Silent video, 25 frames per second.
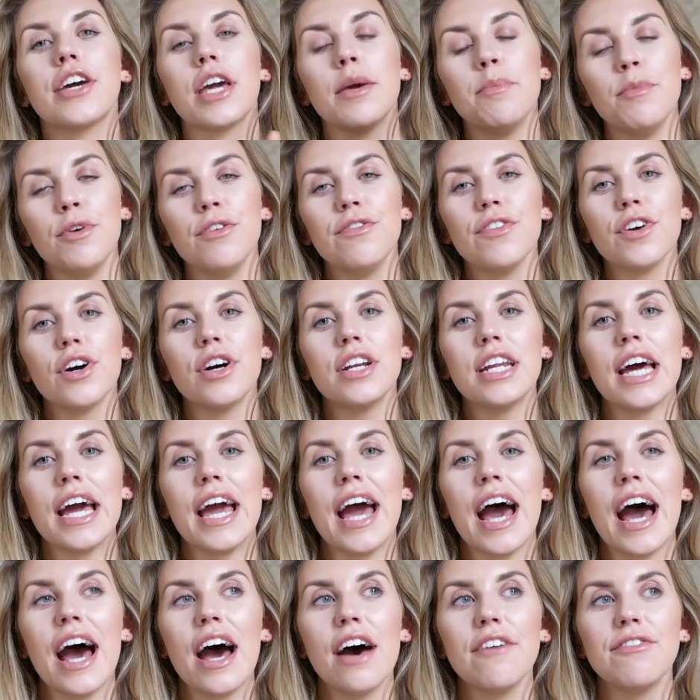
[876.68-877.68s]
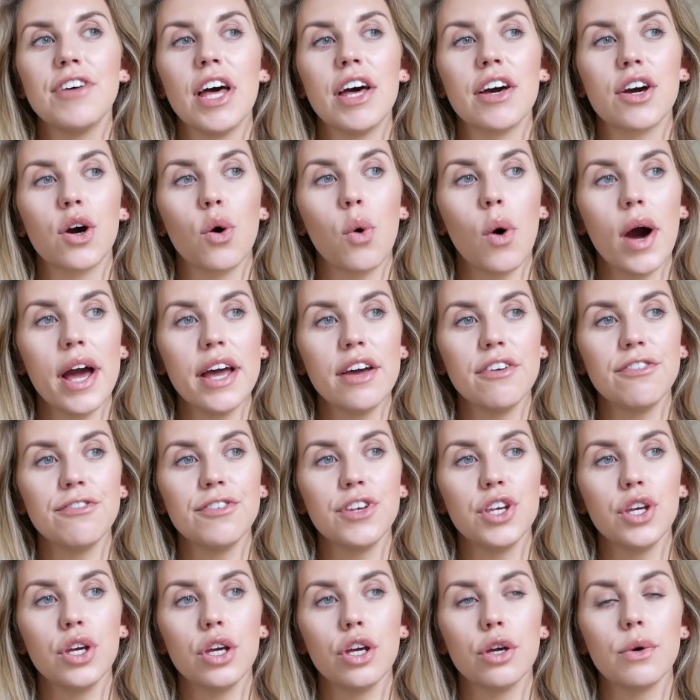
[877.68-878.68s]
Okay, moving on, I have a, uh, quite a
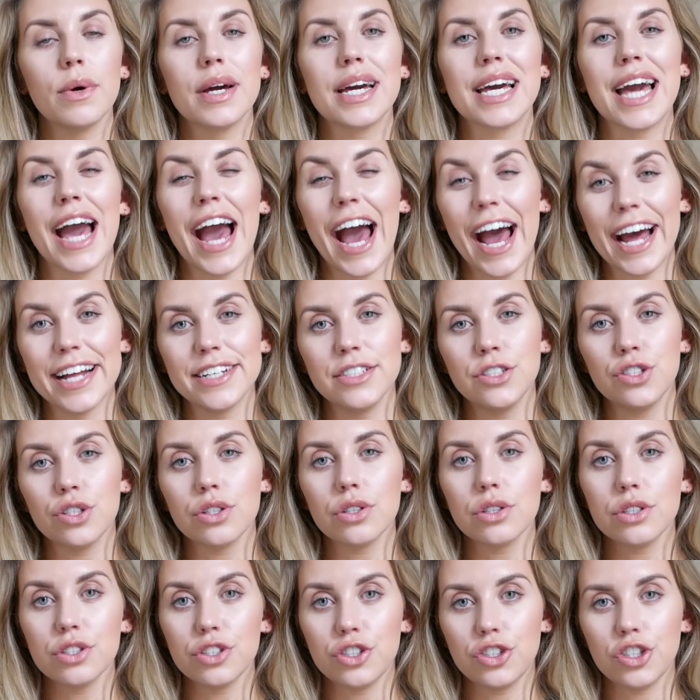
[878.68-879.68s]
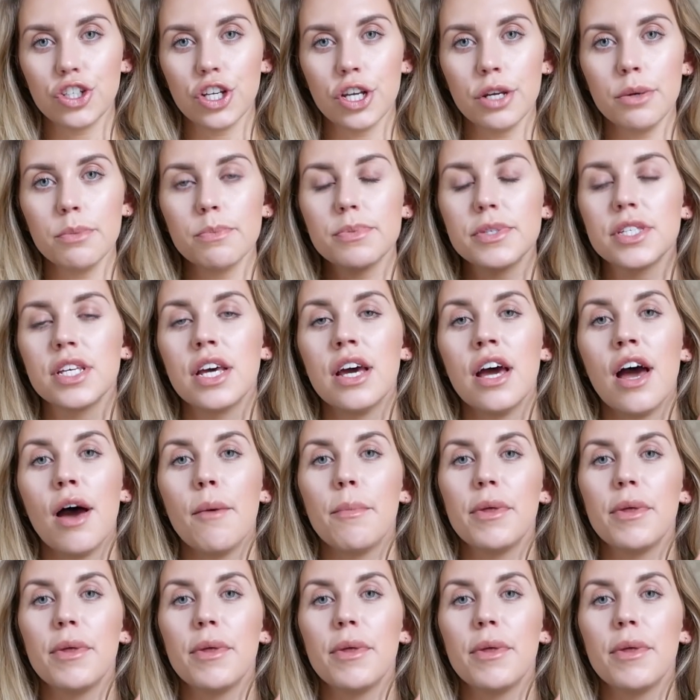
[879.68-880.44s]
few candle dupes.